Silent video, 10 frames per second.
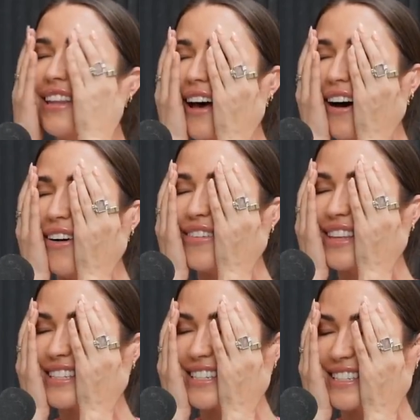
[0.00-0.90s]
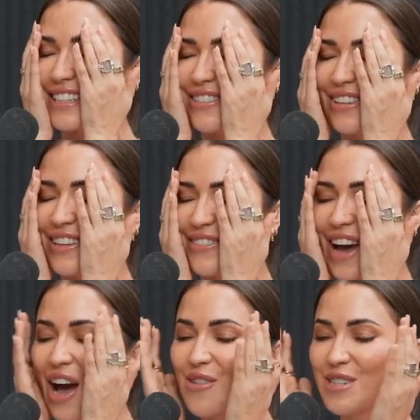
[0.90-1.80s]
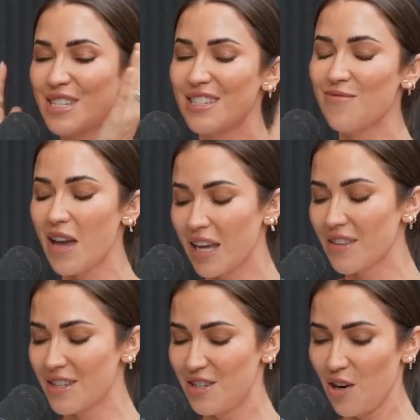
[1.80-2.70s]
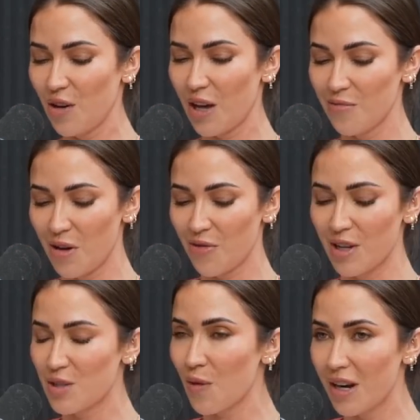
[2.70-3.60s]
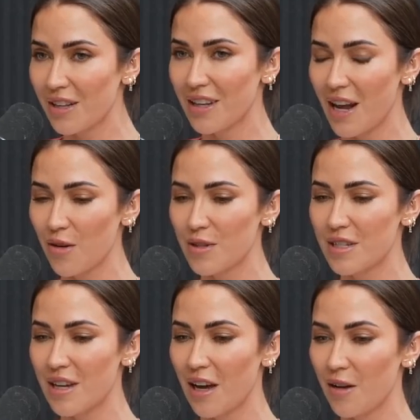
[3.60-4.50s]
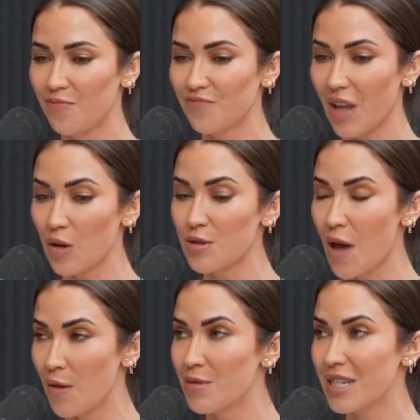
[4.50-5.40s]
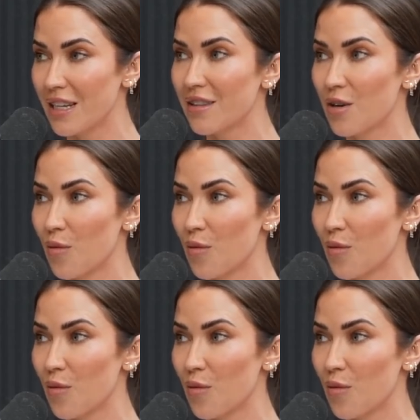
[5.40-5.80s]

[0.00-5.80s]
No, this is literally me. I was making this joke at my friend's wedding that I was emceeing their